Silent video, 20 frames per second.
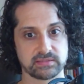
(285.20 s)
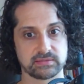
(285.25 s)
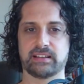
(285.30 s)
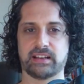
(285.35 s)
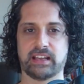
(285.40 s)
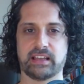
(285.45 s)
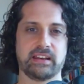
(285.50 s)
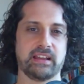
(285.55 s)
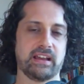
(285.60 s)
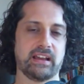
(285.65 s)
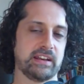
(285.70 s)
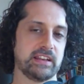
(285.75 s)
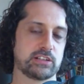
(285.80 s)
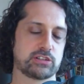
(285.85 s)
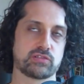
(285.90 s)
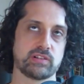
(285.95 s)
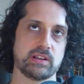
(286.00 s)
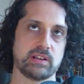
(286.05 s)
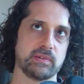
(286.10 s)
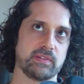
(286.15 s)
An
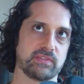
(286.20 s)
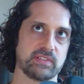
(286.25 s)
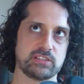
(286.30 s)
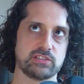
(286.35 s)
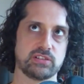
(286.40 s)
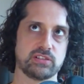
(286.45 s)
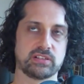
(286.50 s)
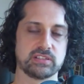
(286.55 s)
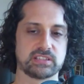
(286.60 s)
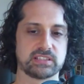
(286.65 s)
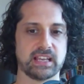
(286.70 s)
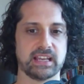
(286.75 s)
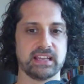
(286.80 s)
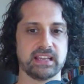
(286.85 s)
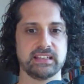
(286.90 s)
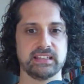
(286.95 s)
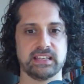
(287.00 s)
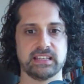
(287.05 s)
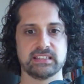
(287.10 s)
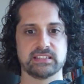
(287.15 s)
extreme of this, you could
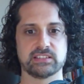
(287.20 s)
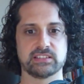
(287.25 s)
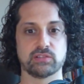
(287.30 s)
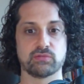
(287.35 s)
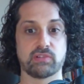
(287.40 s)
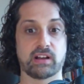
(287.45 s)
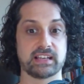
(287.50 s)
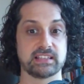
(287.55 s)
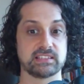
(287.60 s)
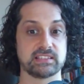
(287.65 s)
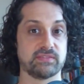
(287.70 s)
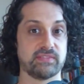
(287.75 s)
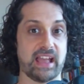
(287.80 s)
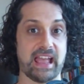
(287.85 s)
say, is the rise of